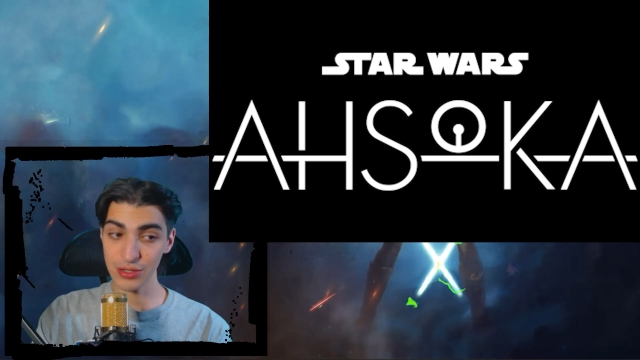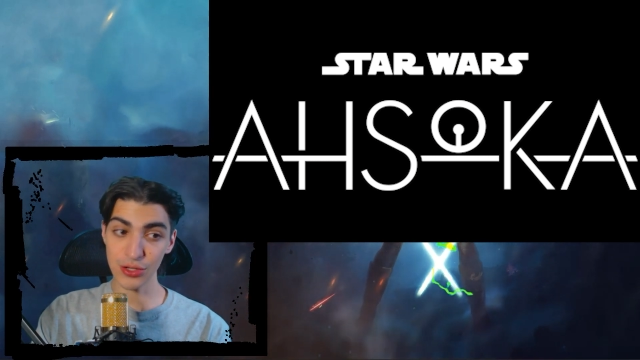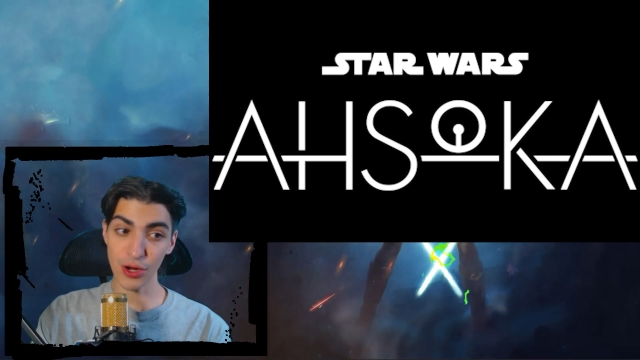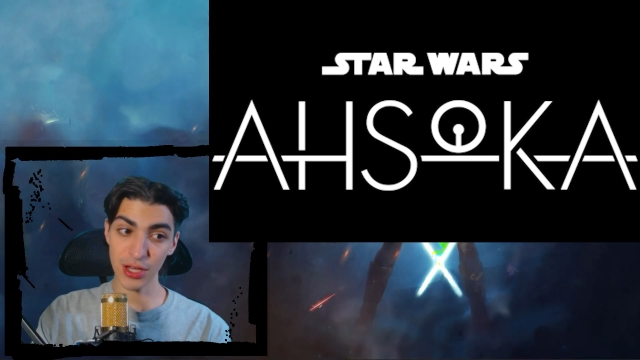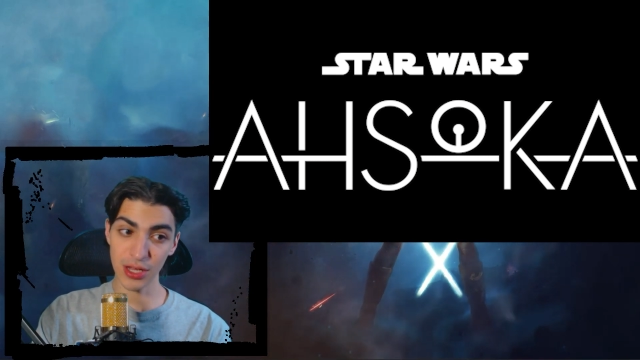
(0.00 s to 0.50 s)

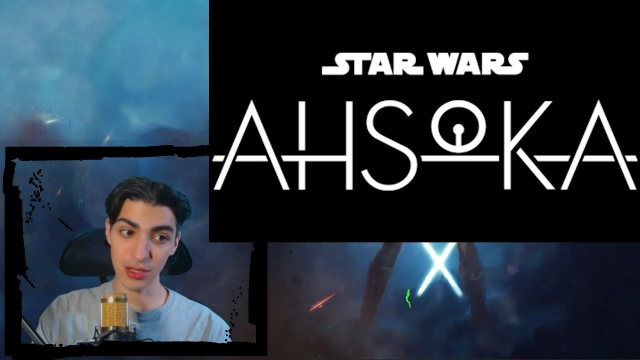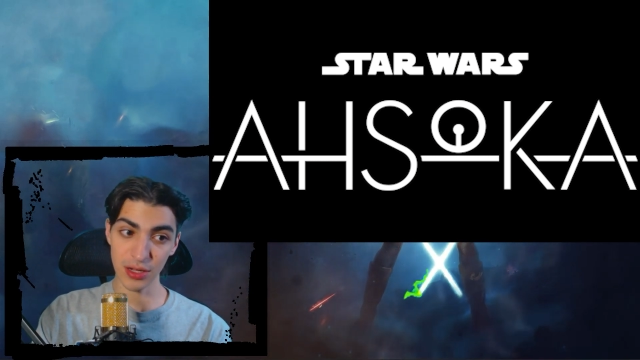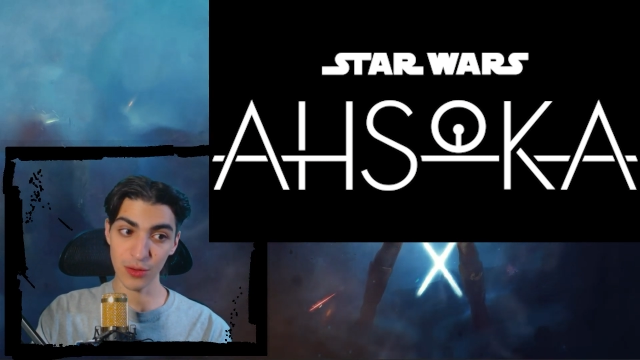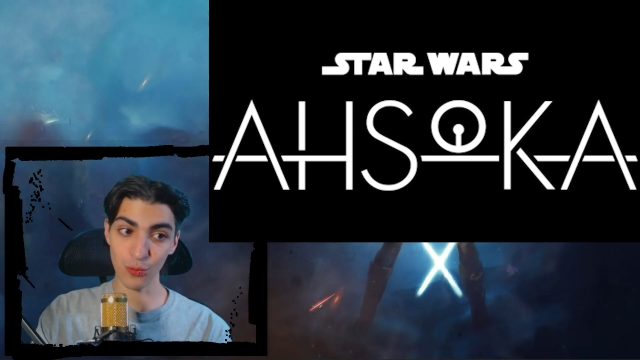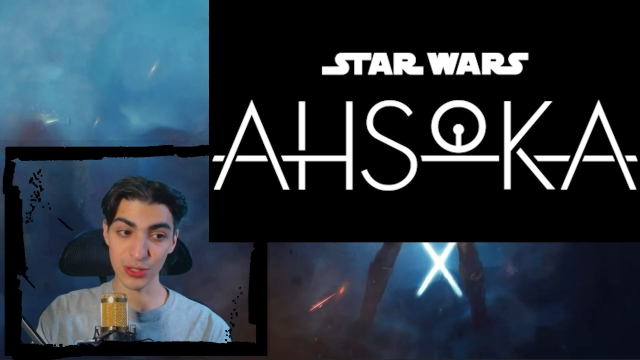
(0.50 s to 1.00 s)

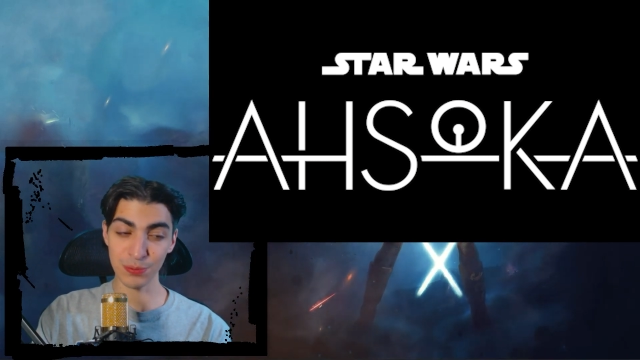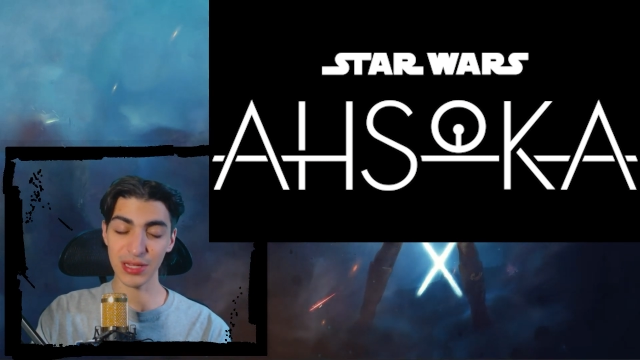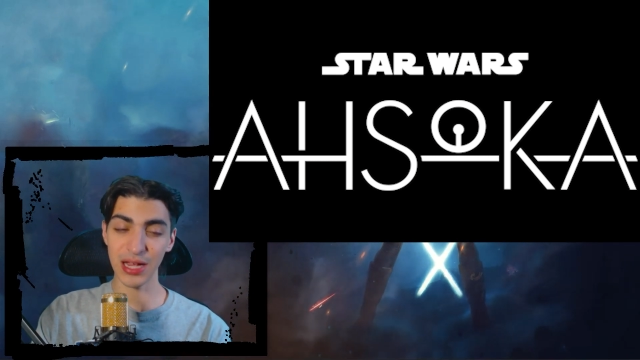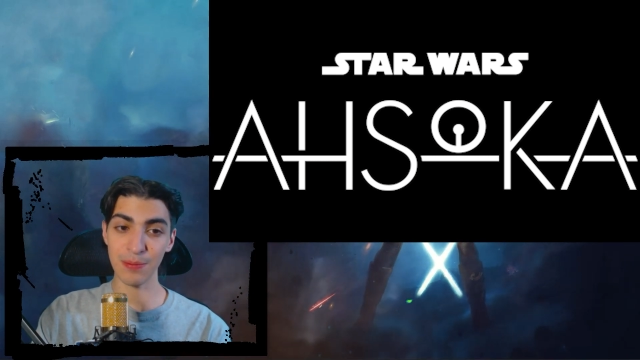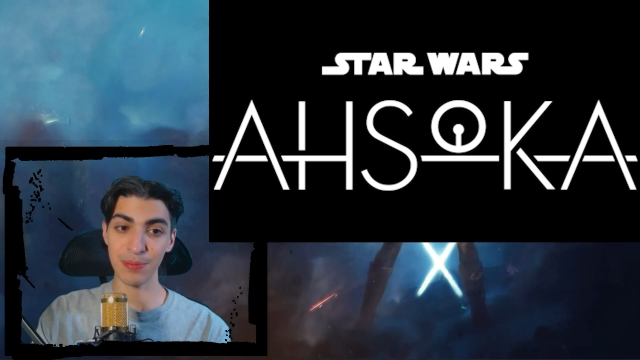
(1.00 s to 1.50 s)
Starkiller was
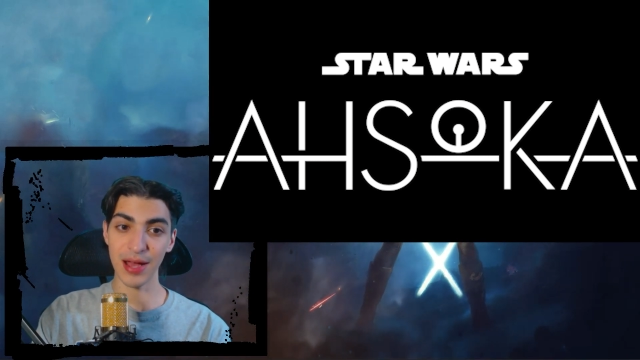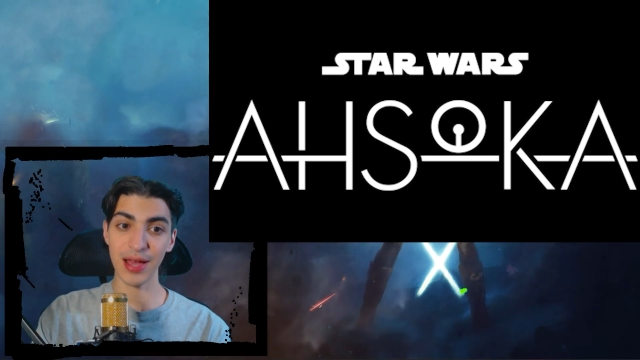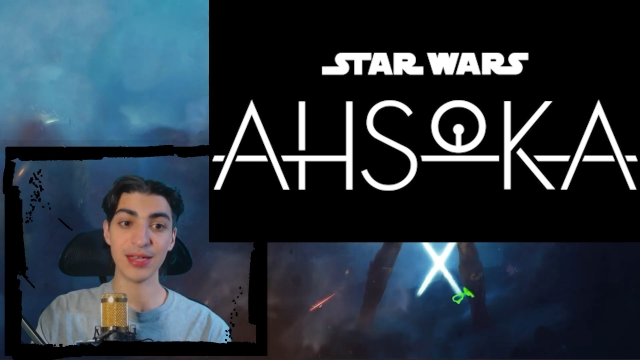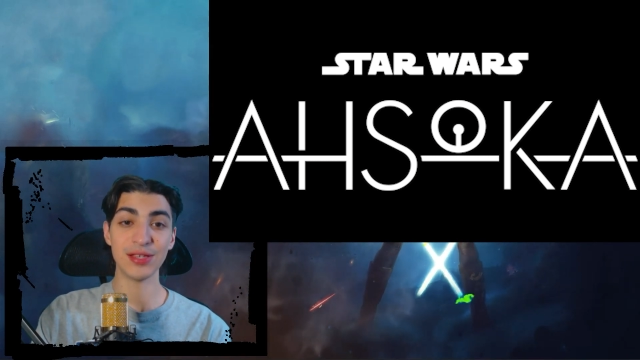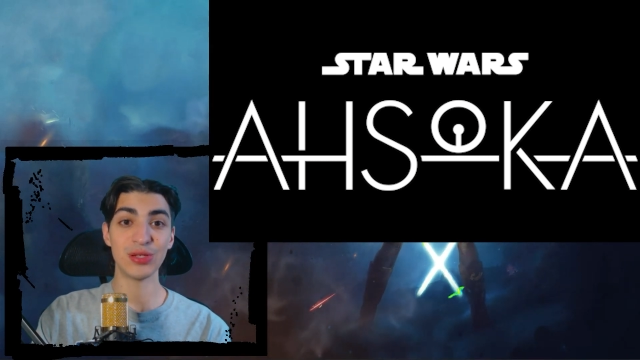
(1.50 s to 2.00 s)
played
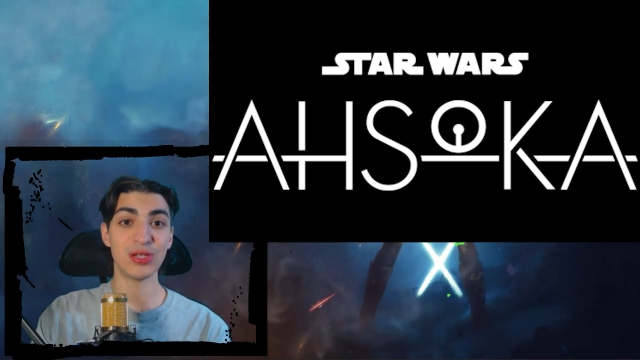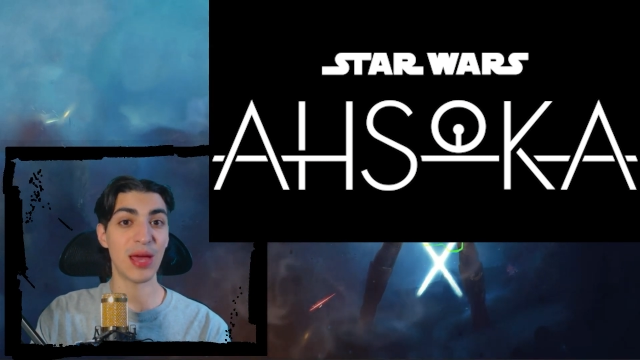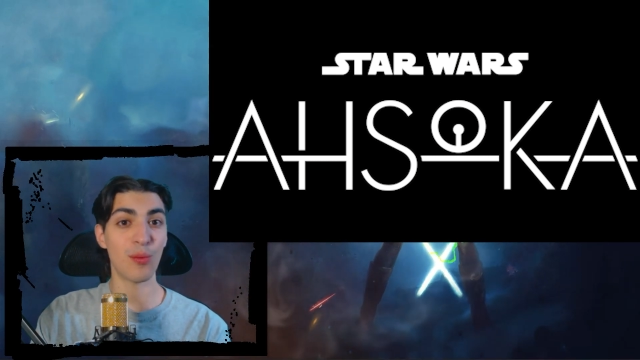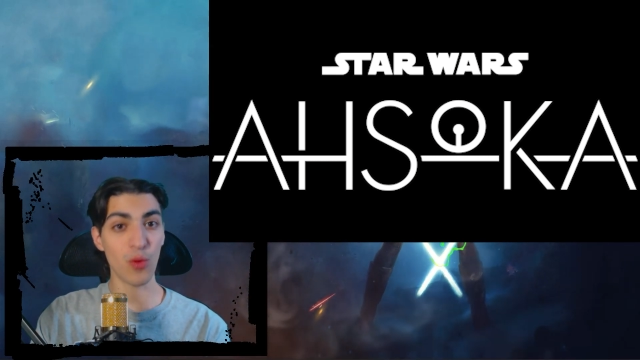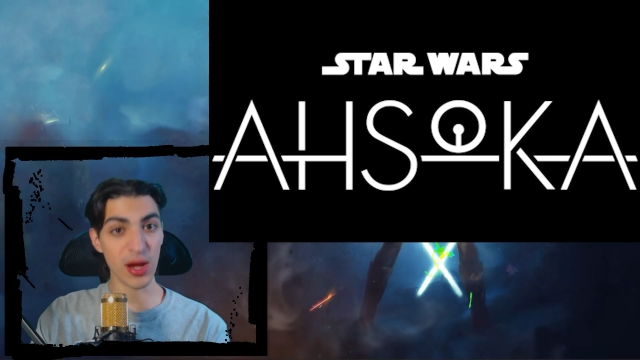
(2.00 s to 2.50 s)
by
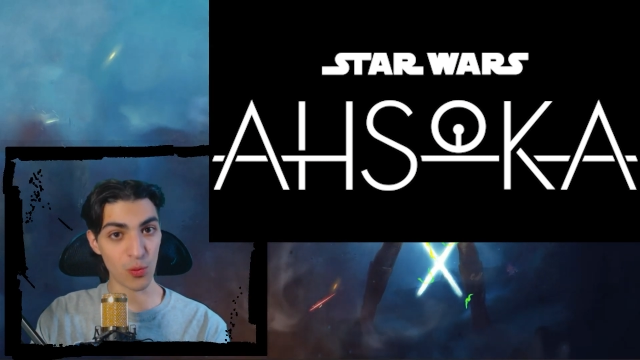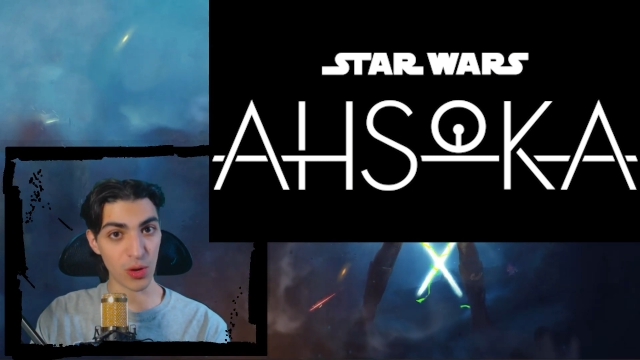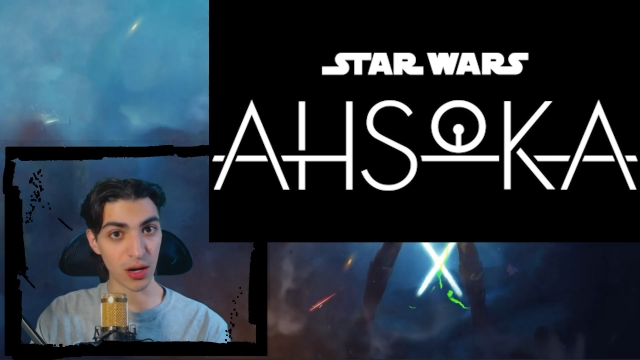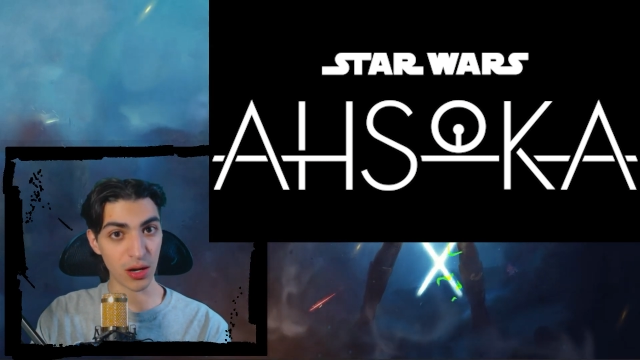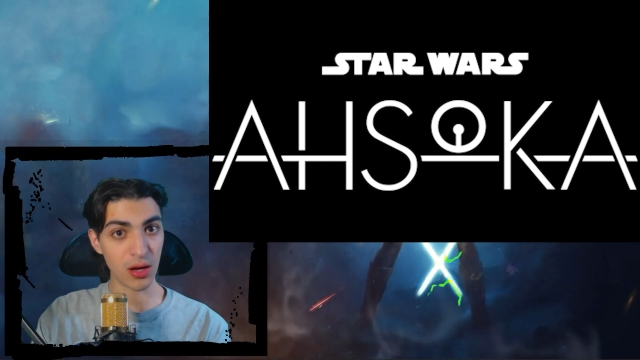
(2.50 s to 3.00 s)
Sam
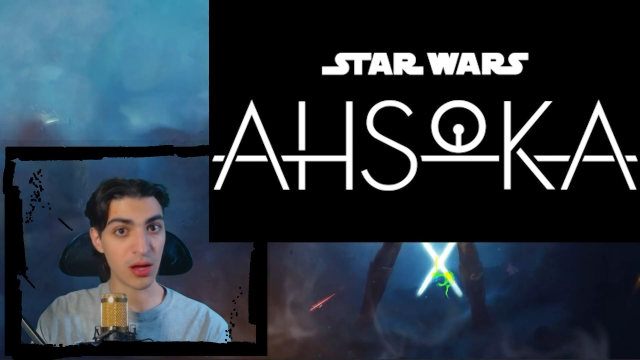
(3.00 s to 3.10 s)
Witwer